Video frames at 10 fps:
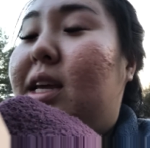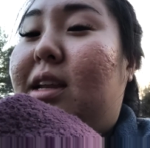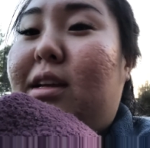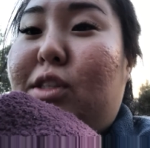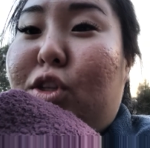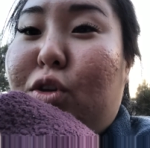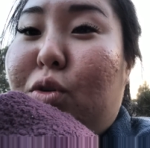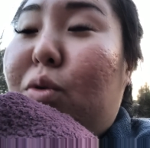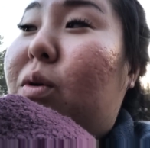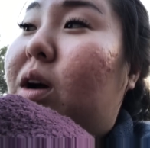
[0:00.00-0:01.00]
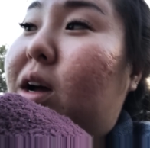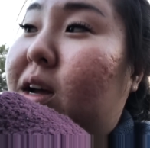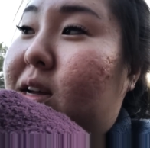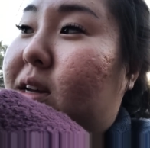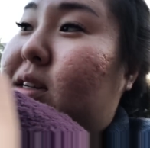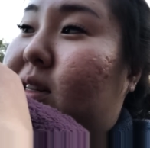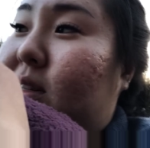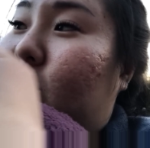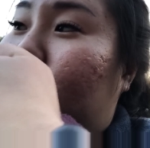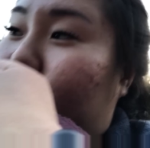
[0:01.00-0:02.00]
into
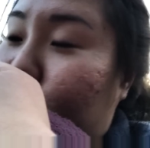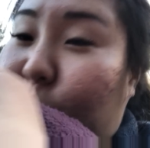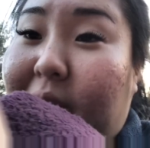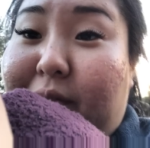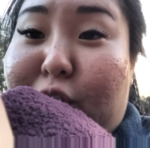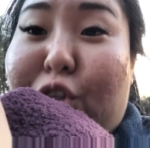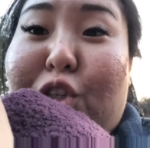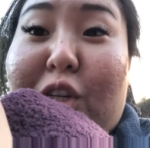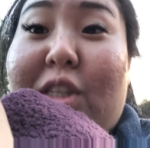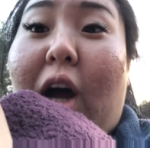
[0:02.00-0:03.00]
whatever you just